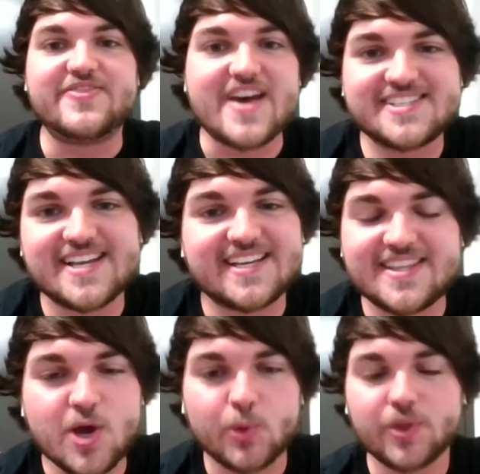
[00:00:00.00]
That's like
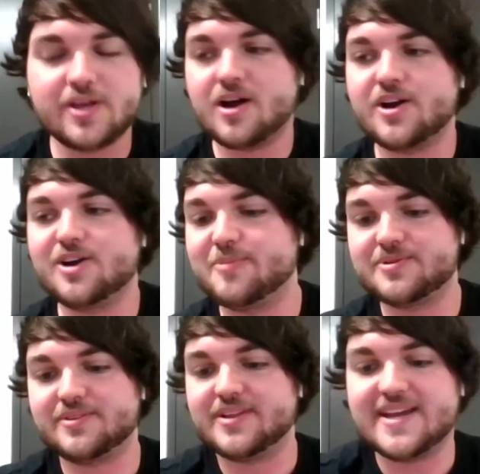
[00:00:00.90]
the only
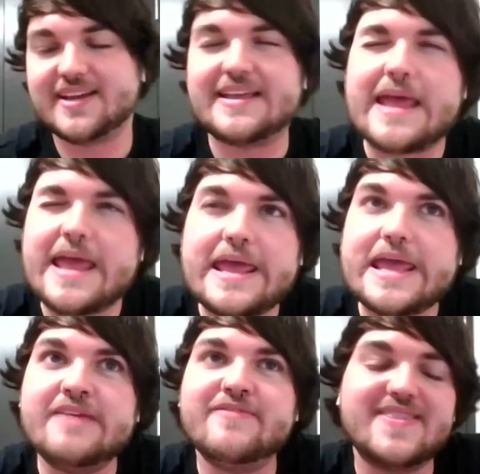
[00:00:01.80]
100%, like
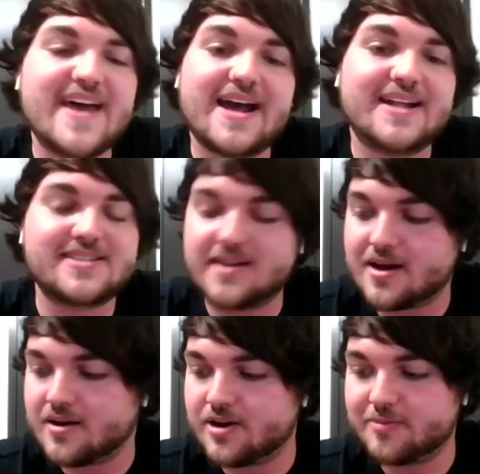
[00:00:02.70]
even that's
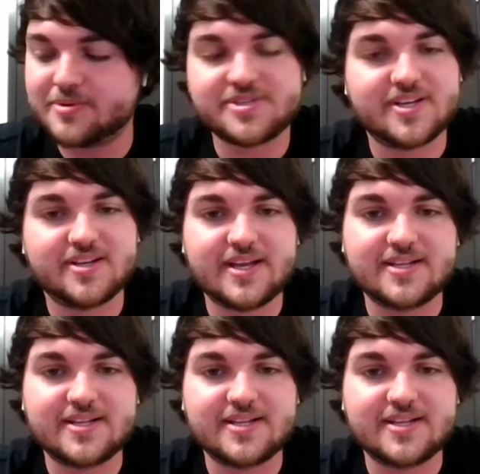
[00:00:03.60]
not 100%.